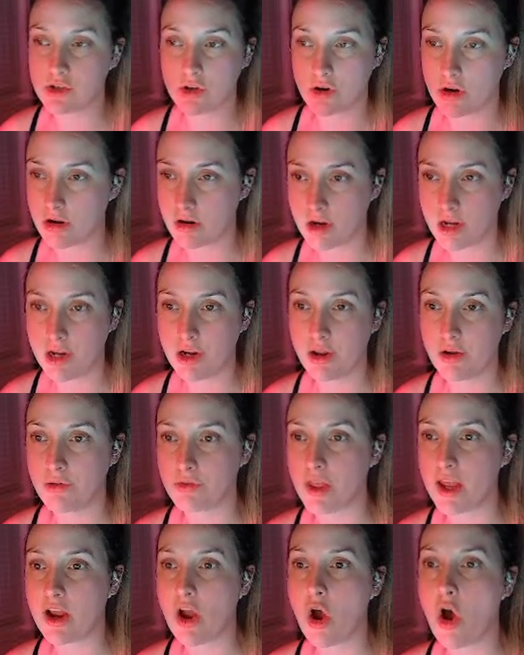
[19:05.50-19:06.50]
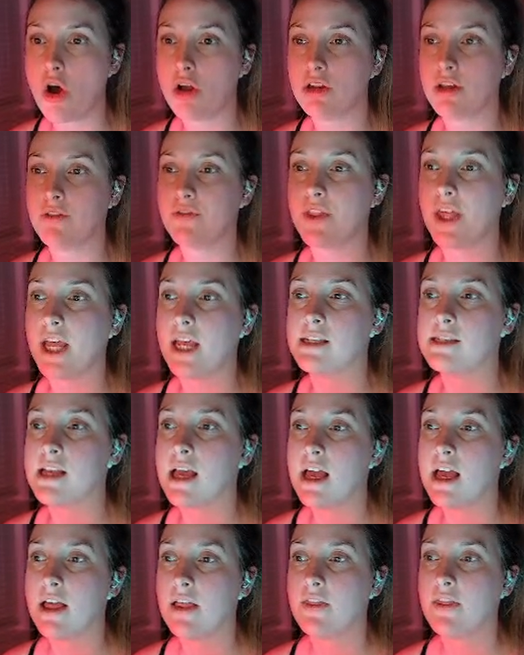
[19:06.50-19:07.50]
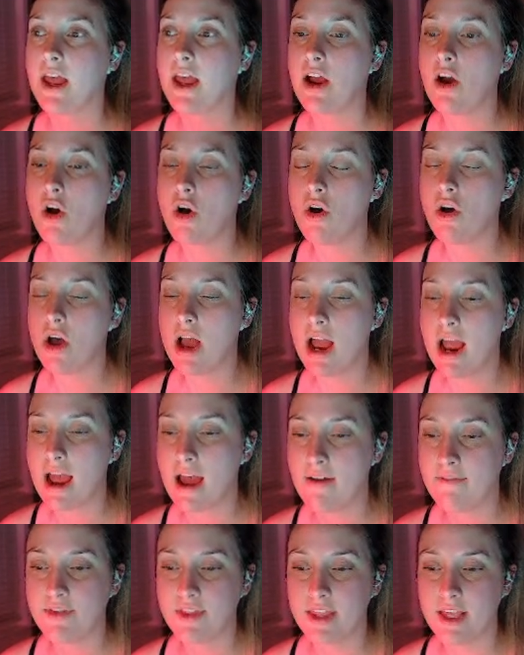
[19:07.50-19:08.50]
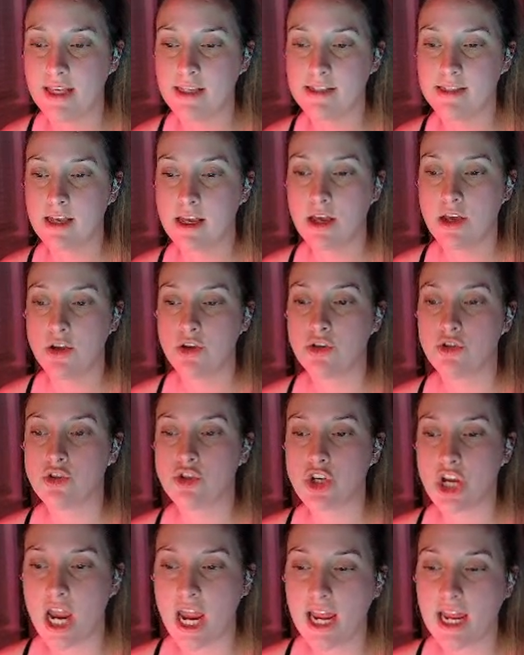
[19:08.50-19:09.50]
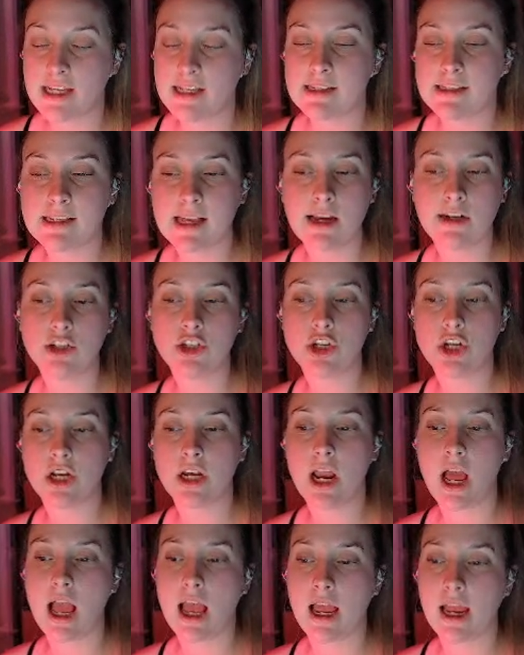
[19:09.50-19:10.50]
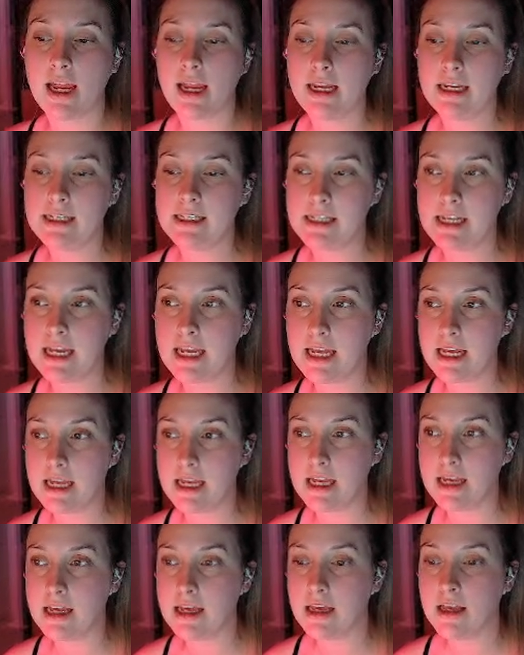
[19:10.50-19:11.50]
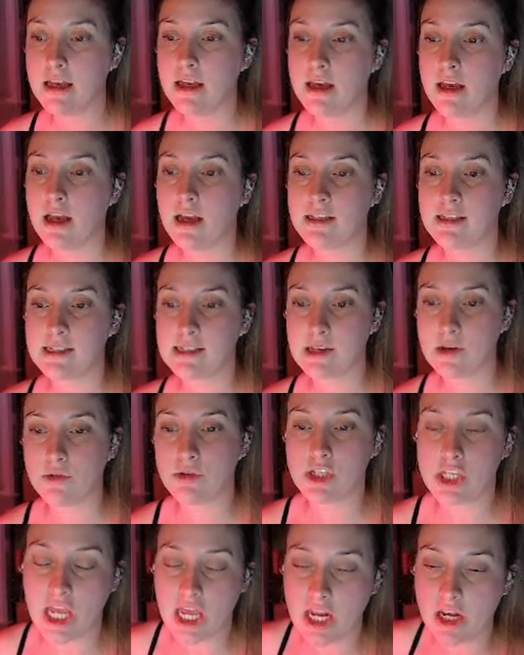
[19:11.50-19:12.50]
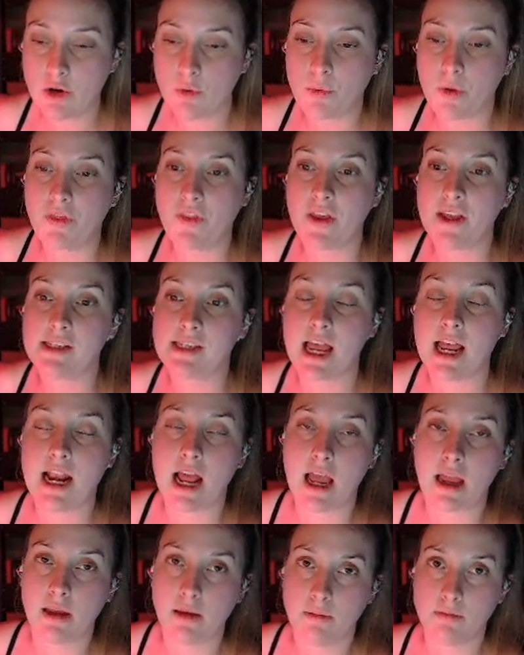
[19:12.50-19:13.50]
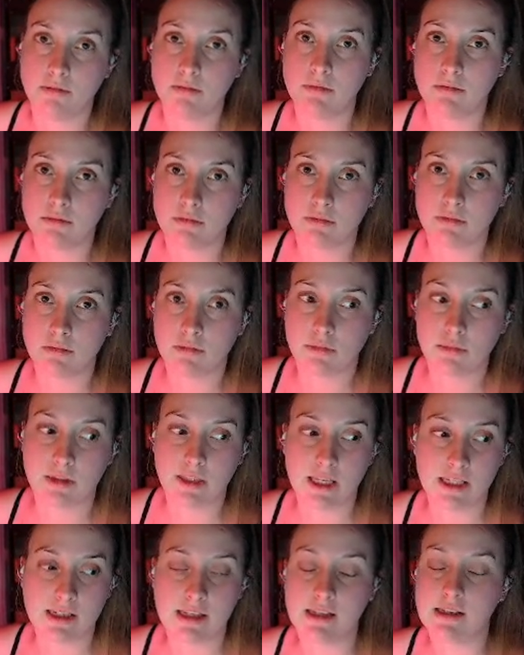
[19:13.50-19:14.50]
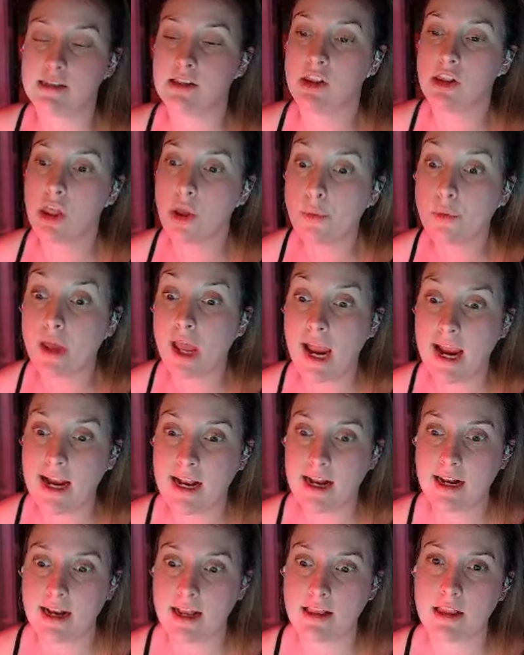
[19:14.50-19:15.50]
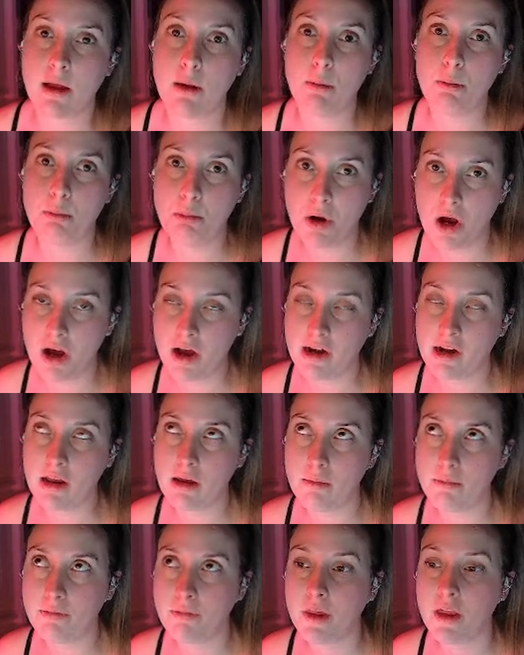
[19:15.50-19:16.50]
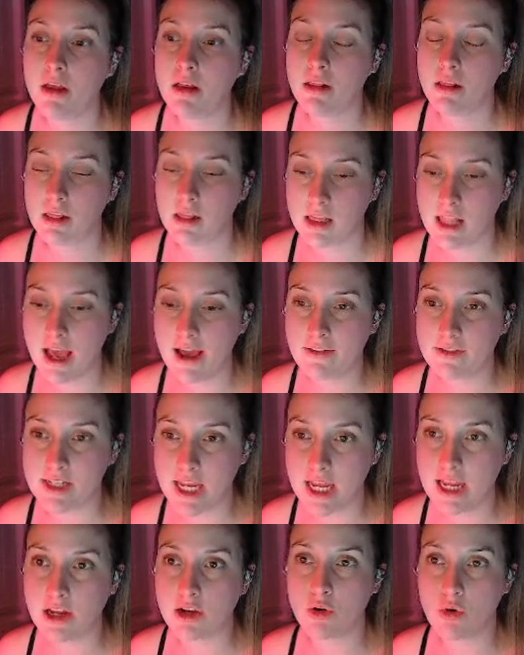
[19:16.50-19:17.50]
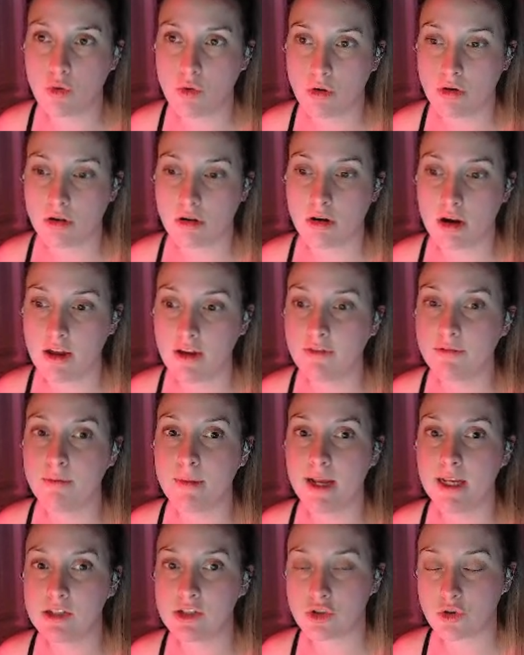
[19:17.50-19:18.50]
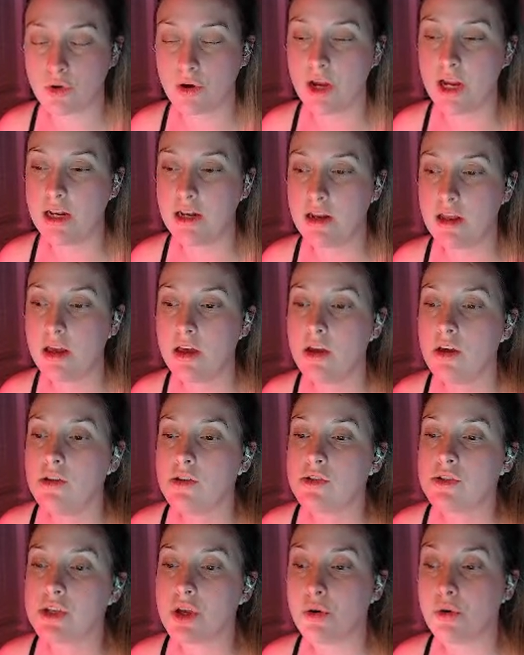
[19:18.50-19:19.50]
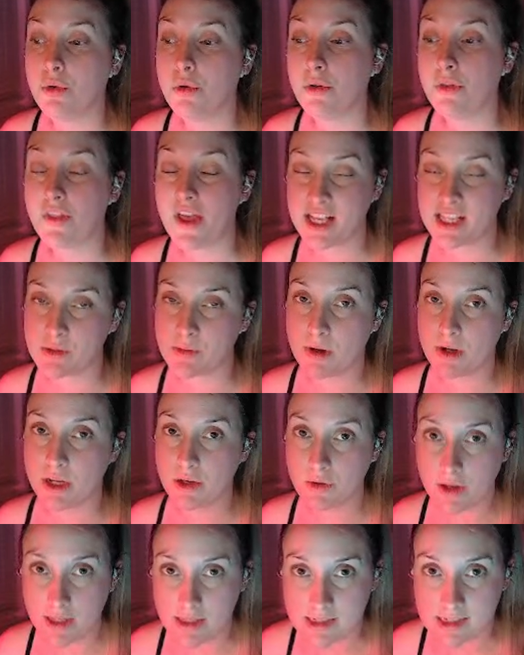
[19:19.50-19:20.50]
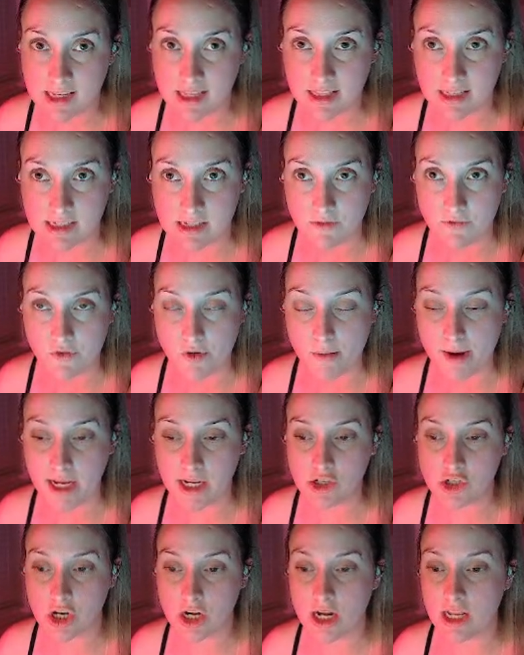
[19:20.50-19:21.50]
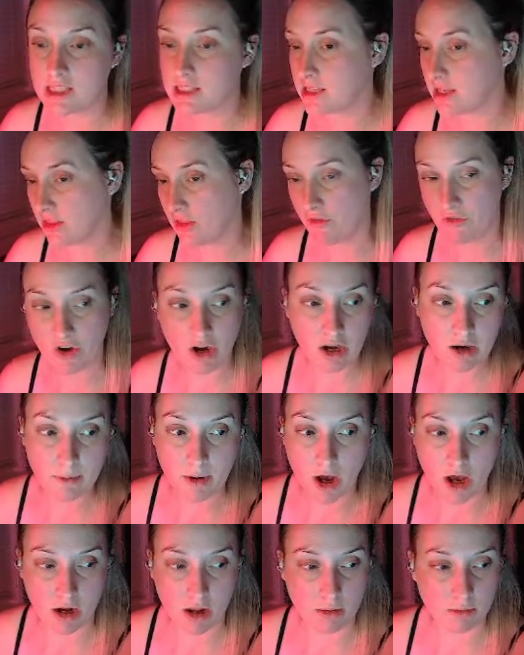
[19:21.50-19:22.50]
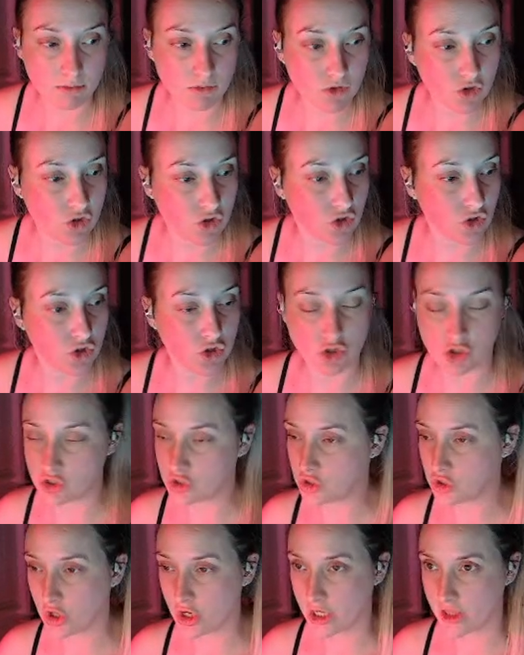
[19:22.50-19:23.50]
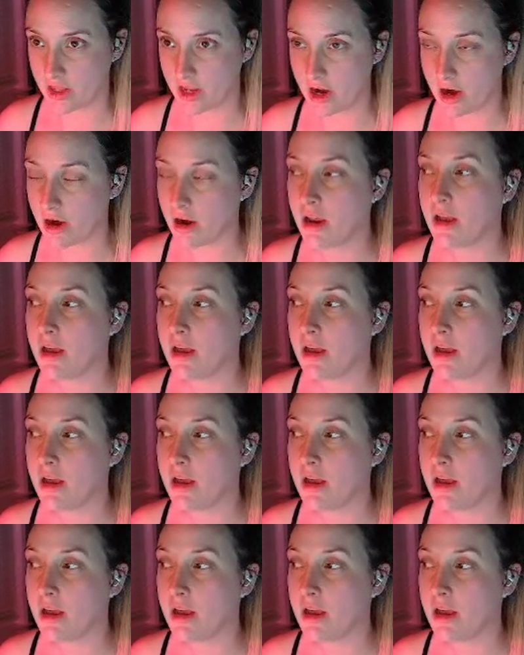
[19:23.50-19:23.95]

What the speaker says: or, you know, like all of these, they all have this J session ID associated with this, and this is located at the bottom left-hand corner of my screen. So that's where you can see this information. It's at the very bottom. Just look there.